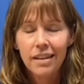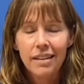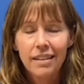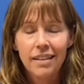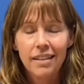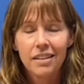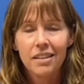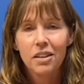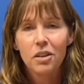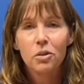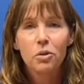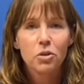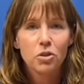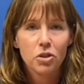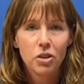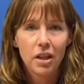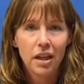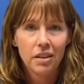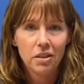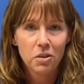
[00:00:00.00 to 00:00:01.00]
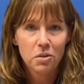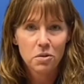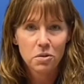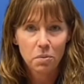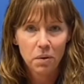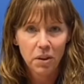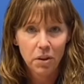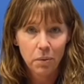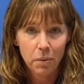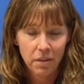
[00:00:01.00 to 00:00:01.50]
that the Lord your God goes
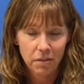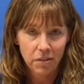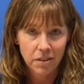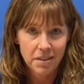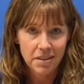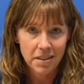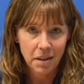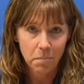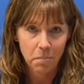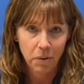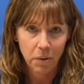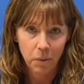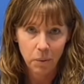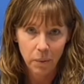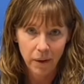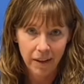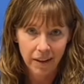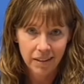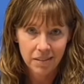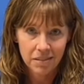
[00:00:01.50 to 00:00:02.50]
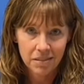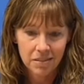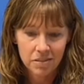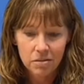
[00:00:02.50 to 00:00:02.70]
with you every step of the way.